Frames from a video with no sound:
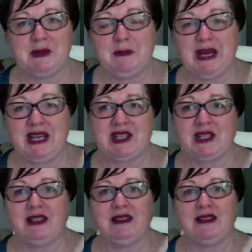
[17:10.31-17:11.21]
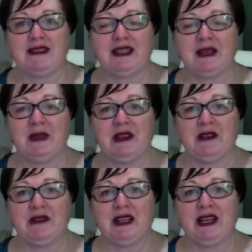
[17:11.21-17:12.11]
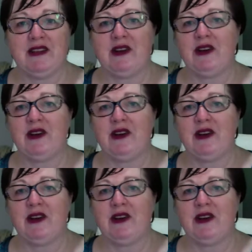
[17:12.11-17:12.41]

be bashing into something or another.